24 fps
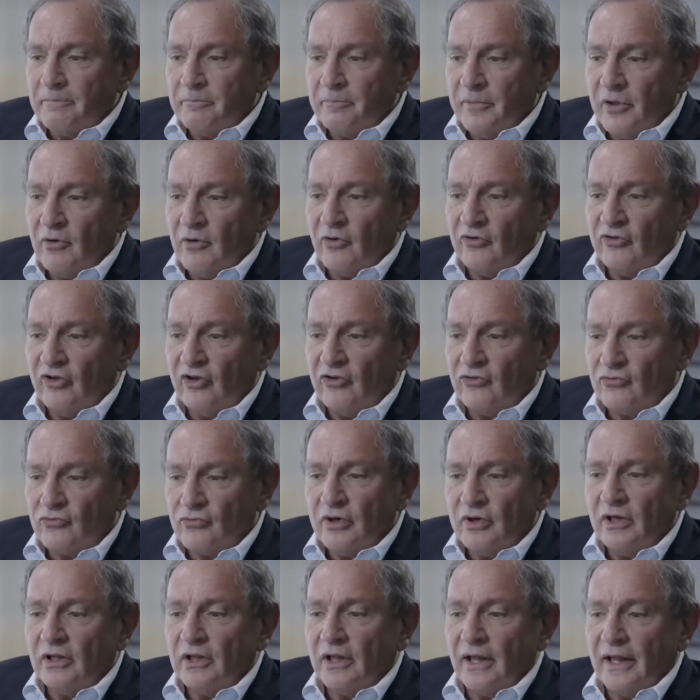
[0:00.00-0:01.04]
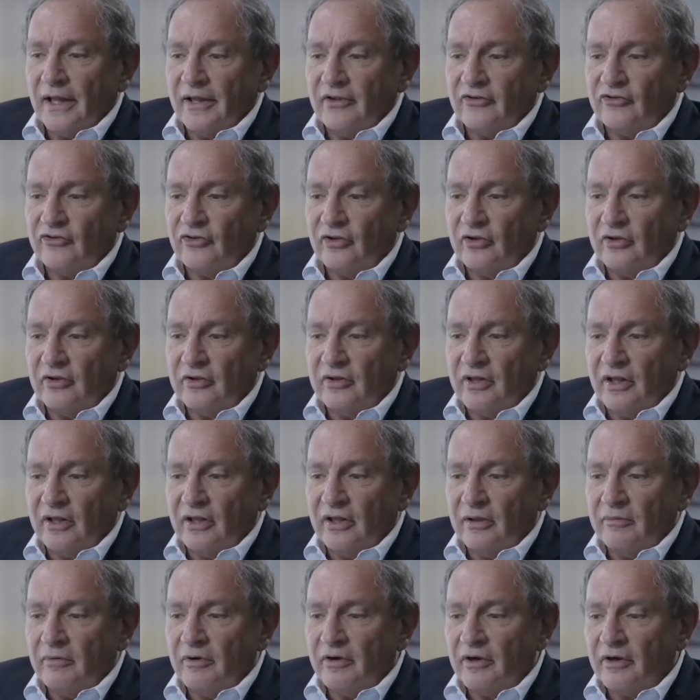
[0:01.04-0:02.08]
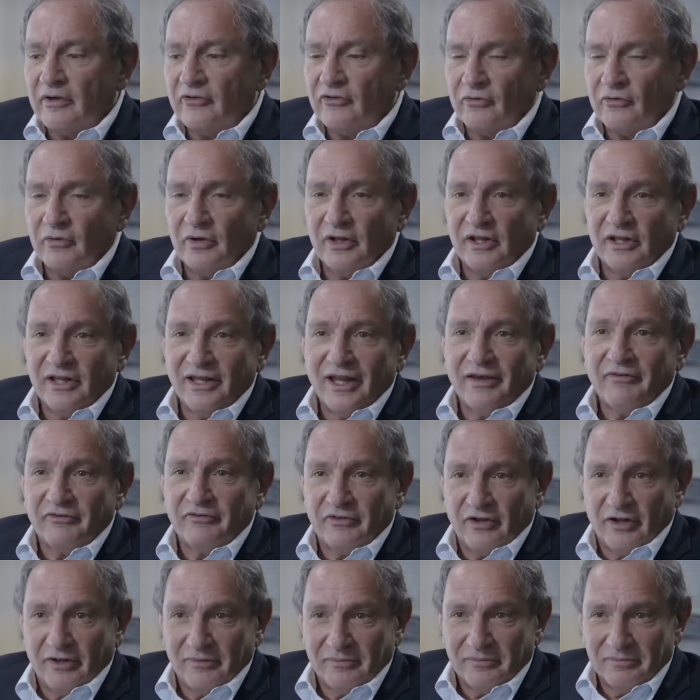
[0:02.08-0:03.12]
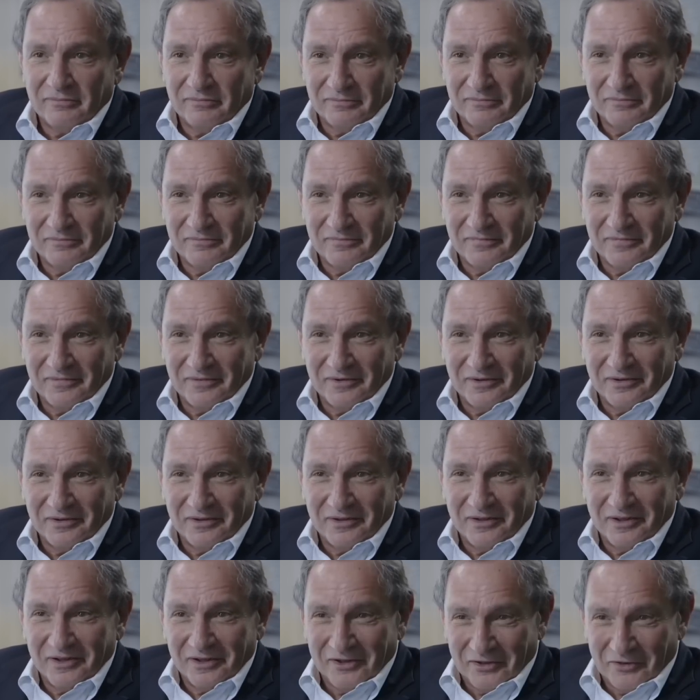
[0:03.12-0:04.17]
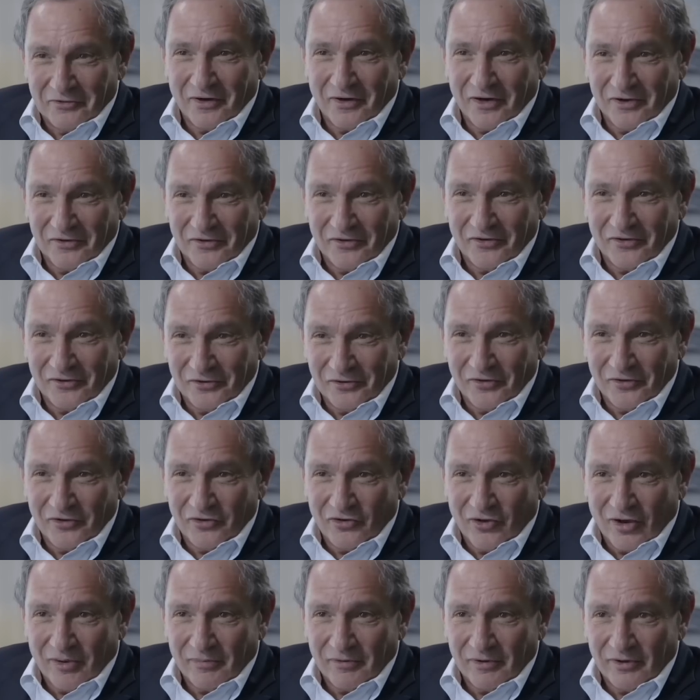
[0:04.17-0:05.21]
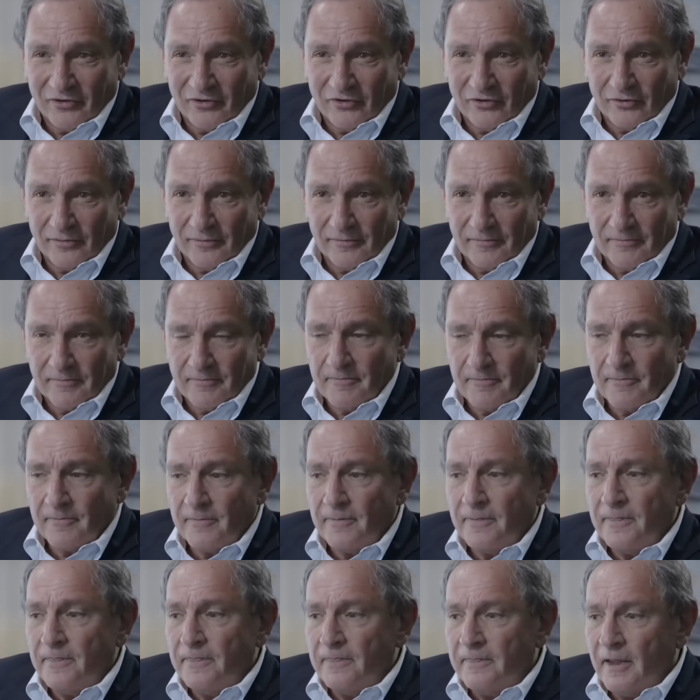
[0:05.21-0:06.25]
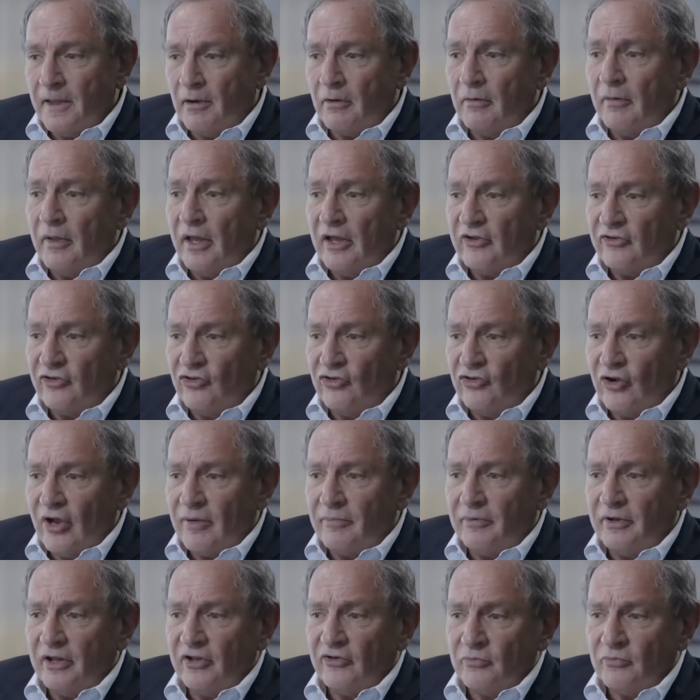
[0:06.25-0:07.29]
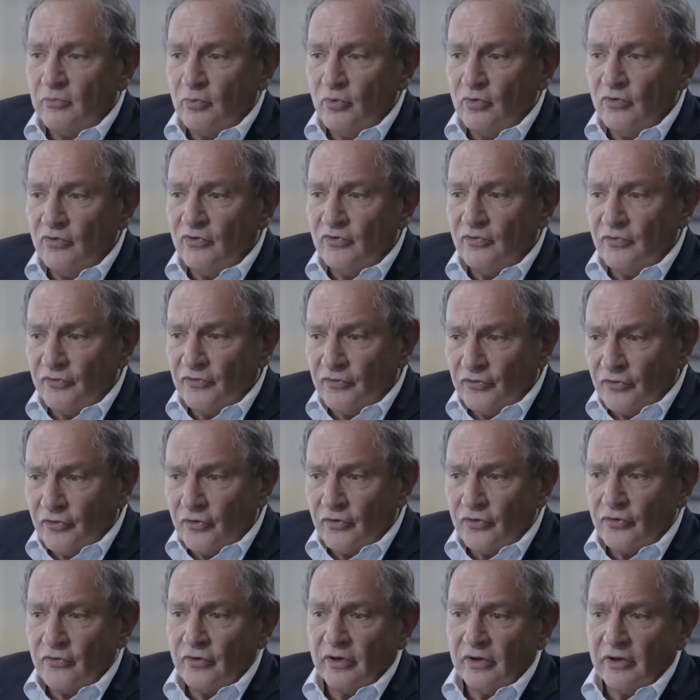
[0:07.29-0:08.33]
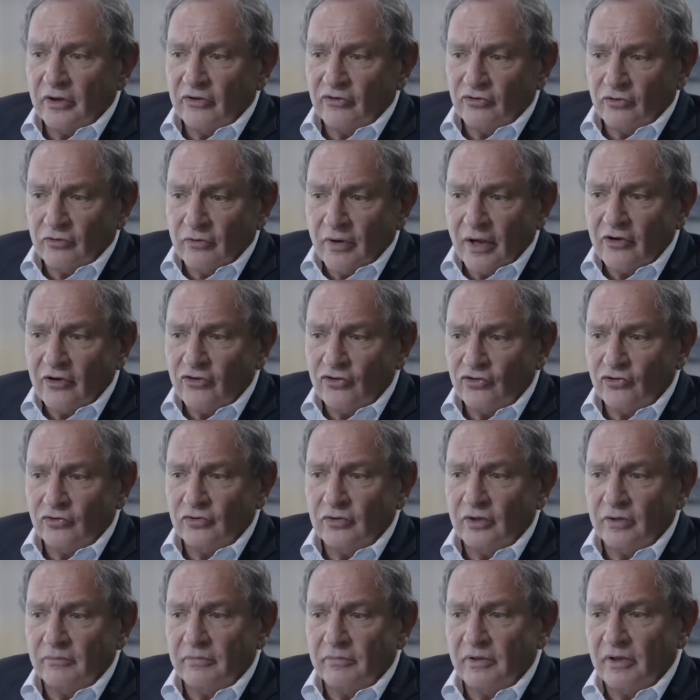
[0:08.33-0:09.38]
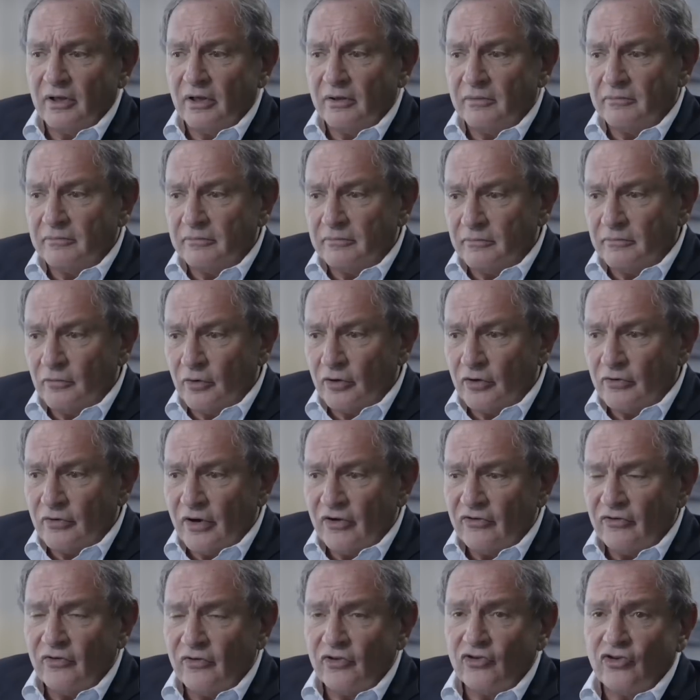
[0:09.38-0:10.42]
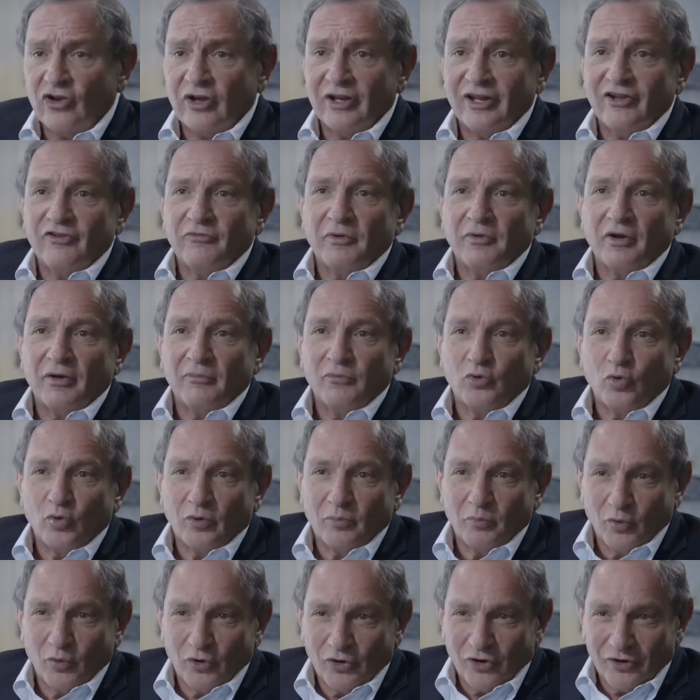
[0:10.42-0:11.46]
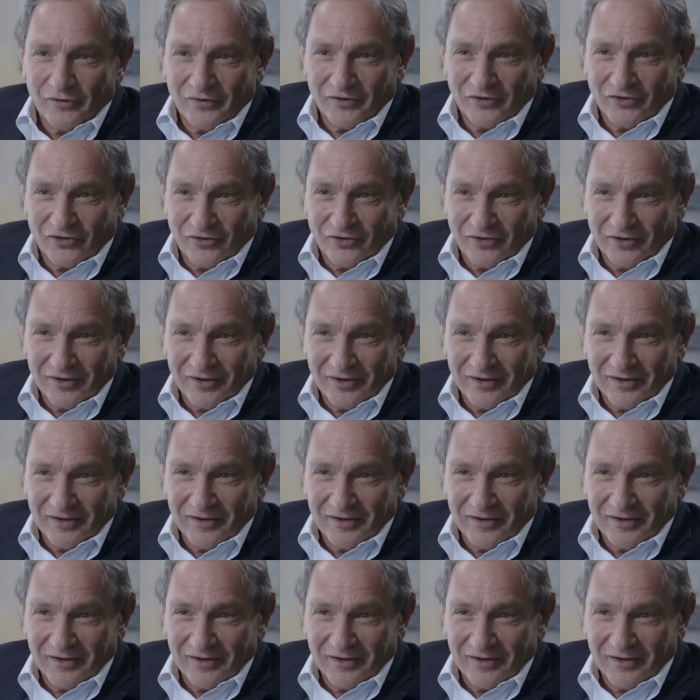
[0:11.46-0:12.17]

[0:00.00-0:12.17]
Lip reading: because he's realized that the Americans are really deaf to him in a crisis, to the Japanese. Now, as the Japanese move further in this direction and become more aggressive, the Chinese become more nervous.